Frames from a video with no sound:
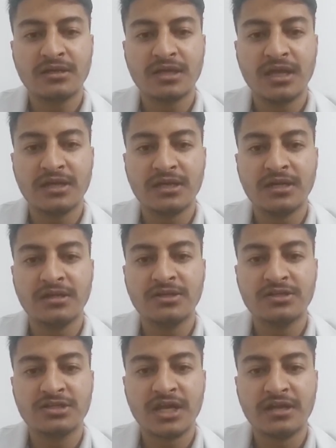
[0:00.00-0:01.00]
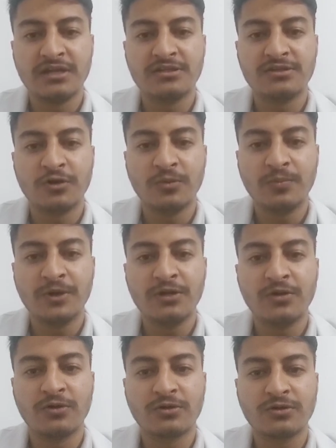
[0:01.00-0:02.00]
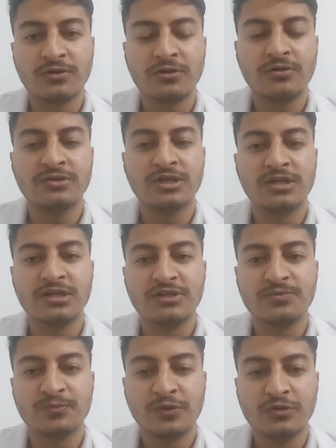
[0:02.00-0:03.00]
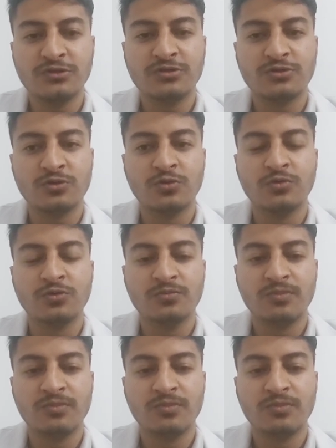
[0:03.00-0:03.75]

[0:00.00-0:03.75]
gated channels open or close in response to